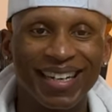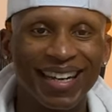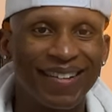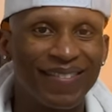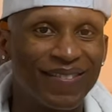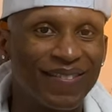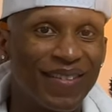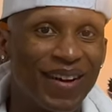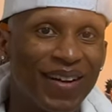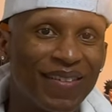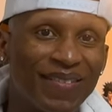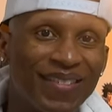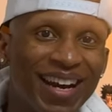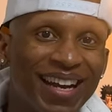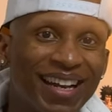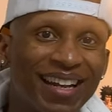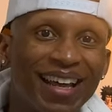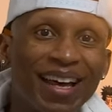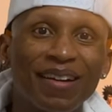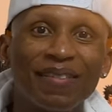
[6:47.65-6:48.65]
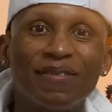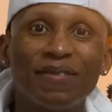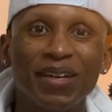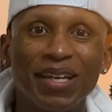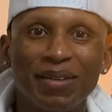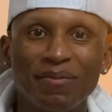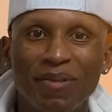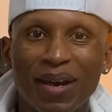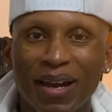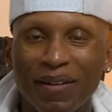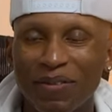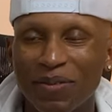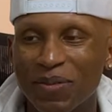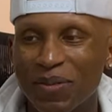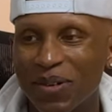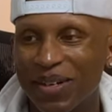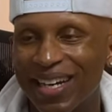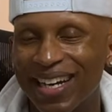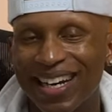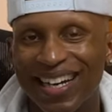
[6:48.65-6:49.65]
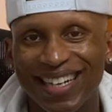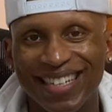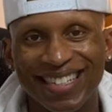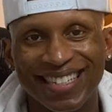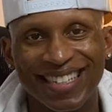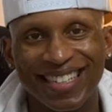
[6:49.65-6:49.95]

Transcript: I've, I've got a lot of feedback from you guys,